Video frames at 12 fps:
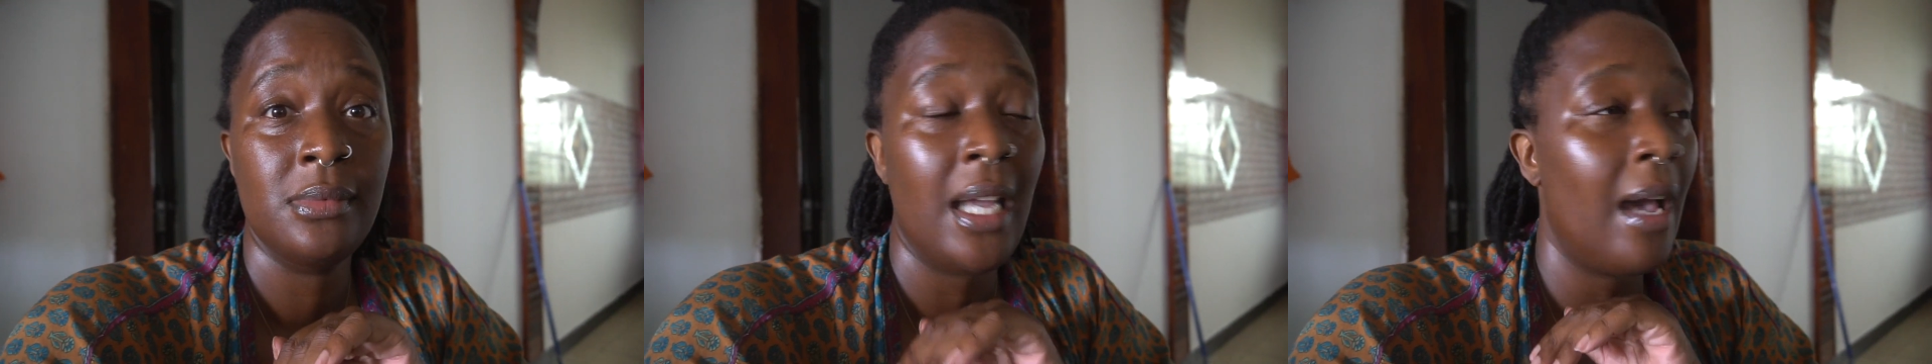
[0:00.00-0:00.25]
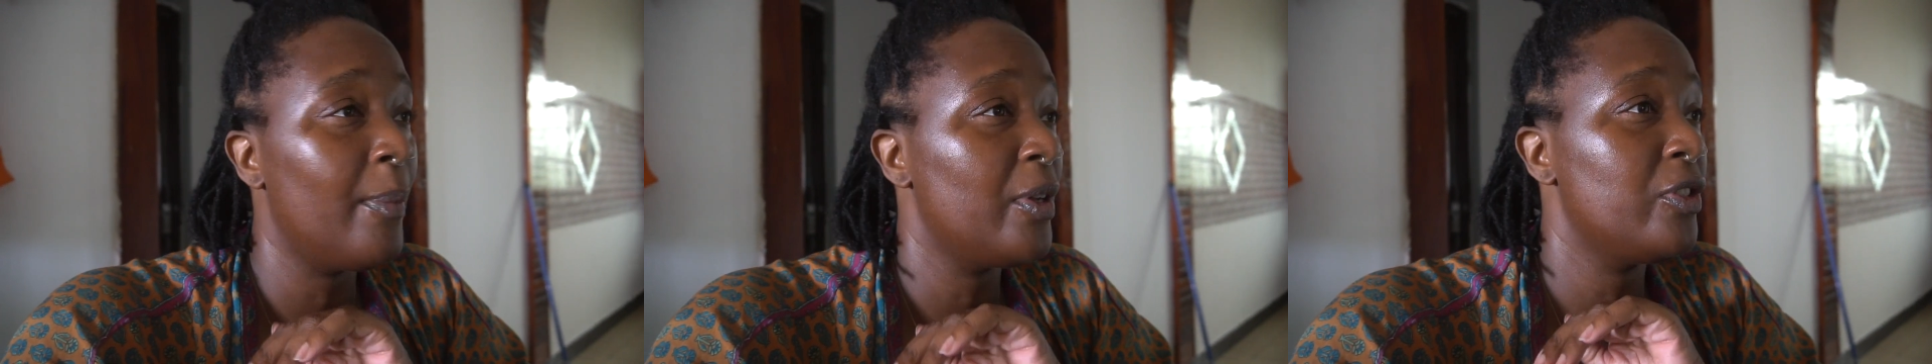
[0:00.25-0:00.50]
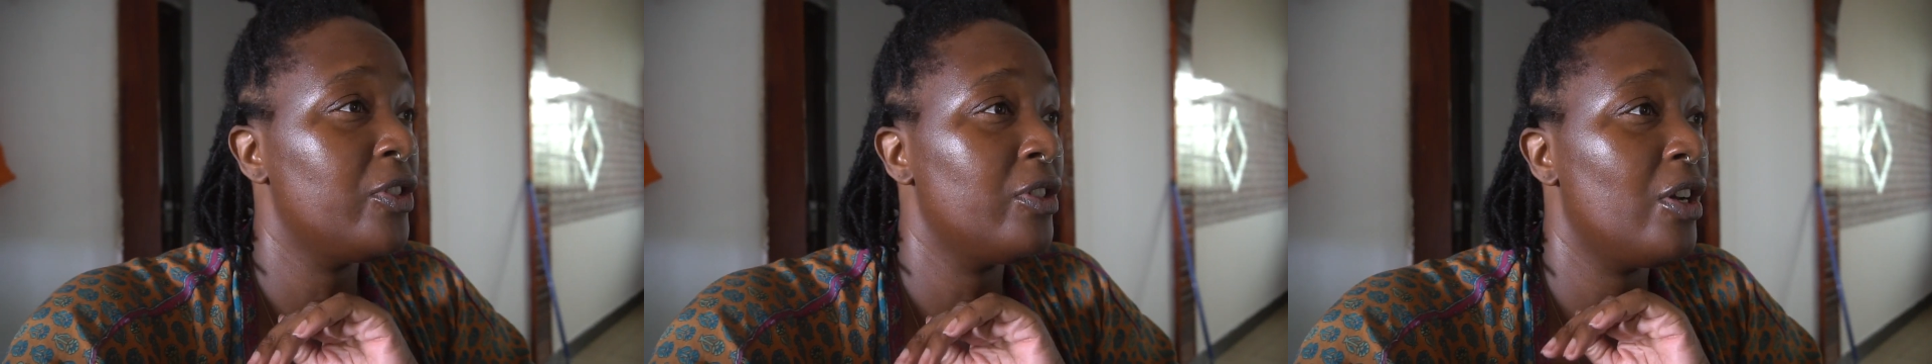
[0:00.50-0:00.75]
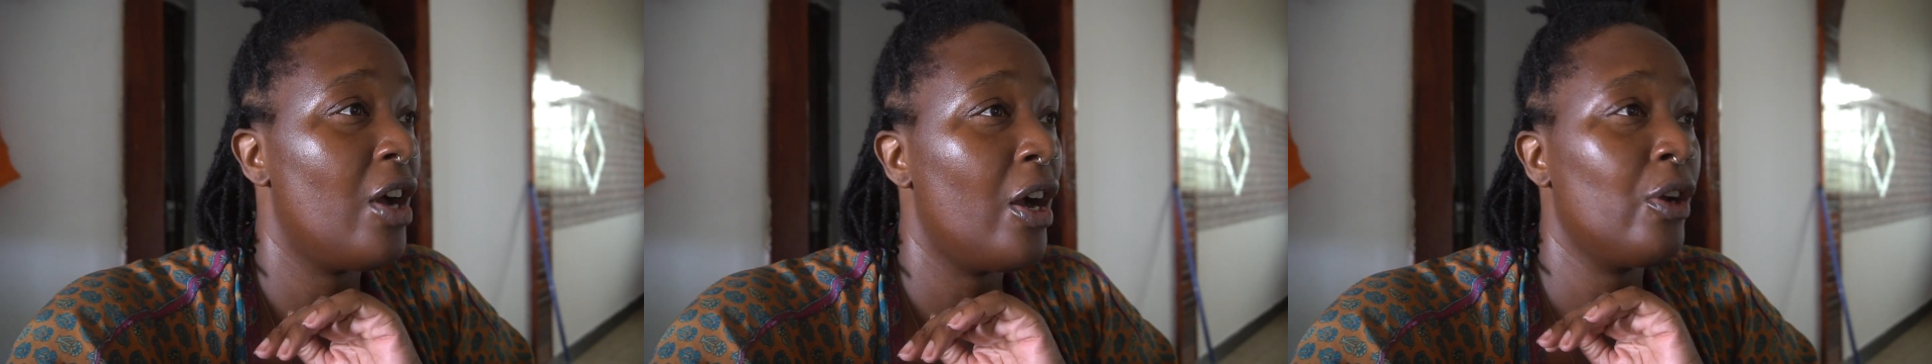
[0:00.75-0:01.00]
how much
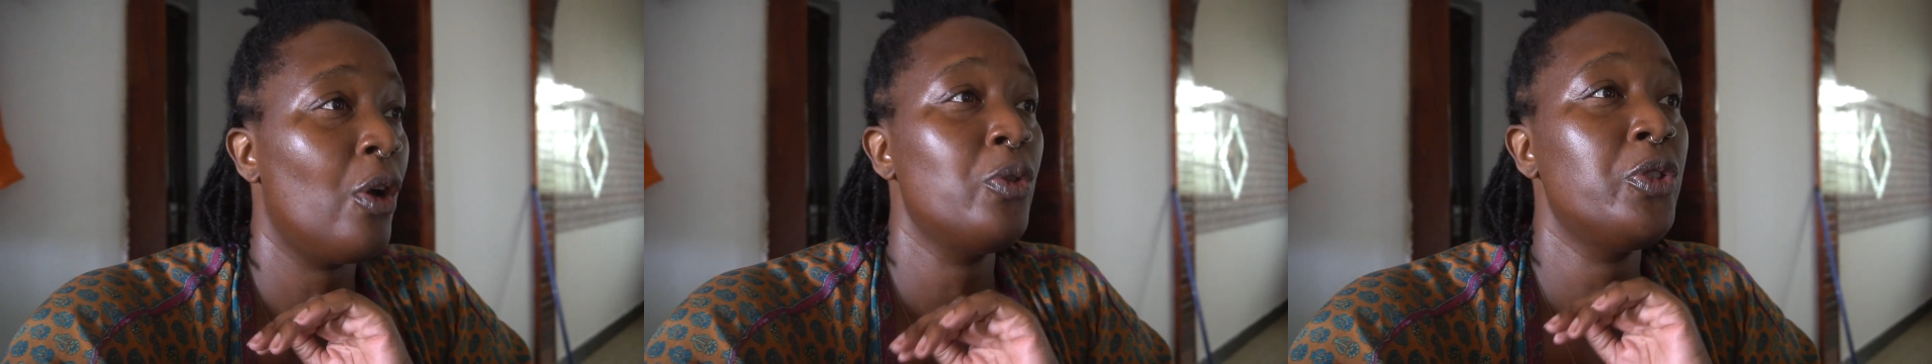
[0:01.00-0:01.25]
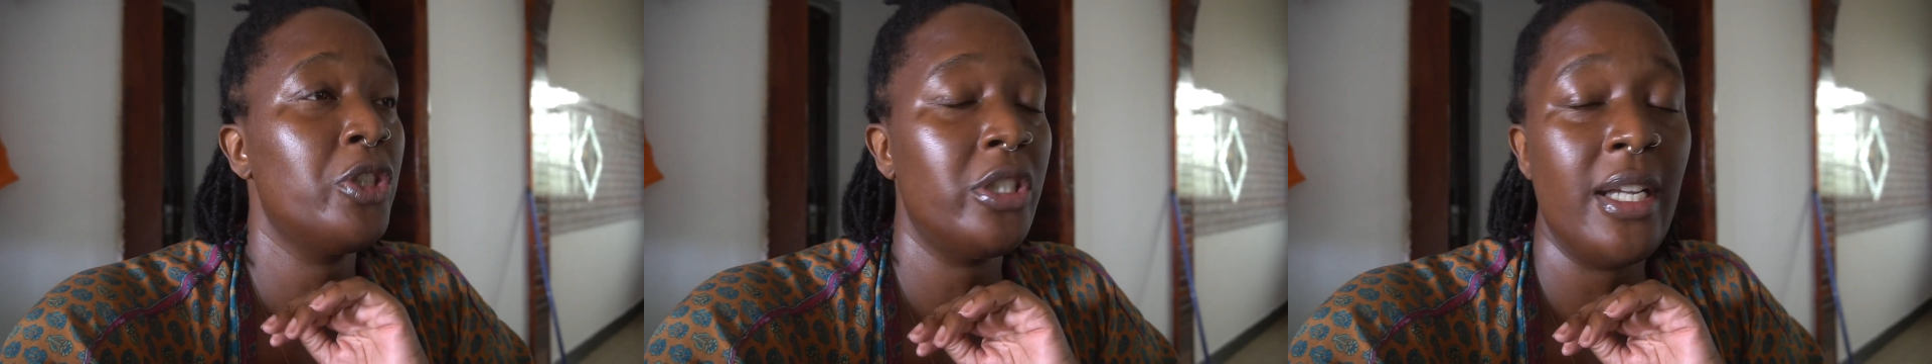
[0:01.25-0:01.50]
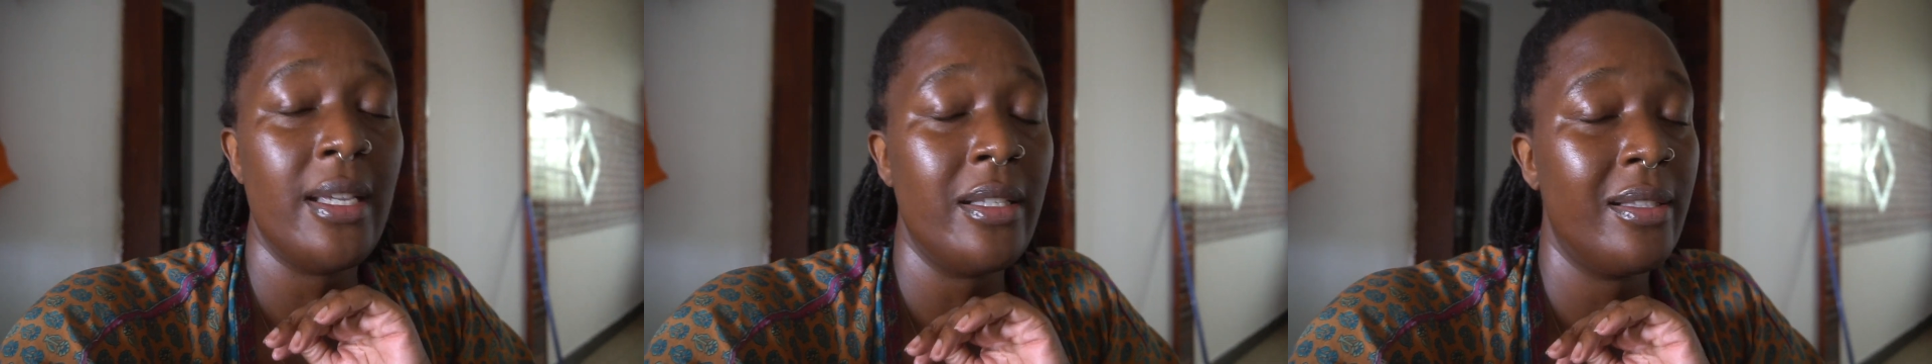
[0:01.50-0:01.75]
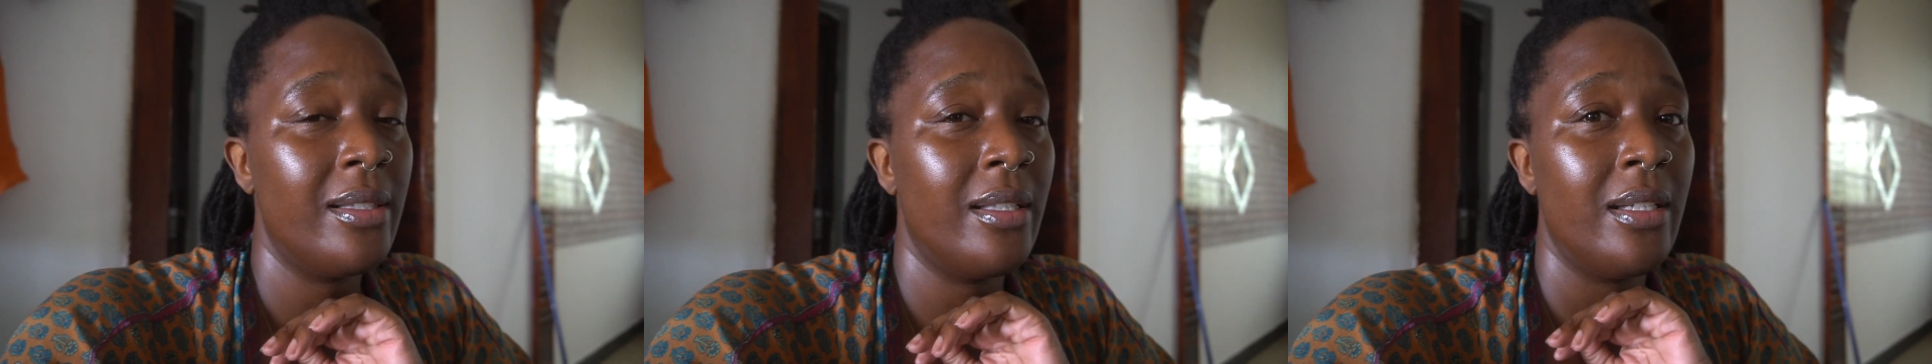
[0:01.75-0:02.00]
our culture has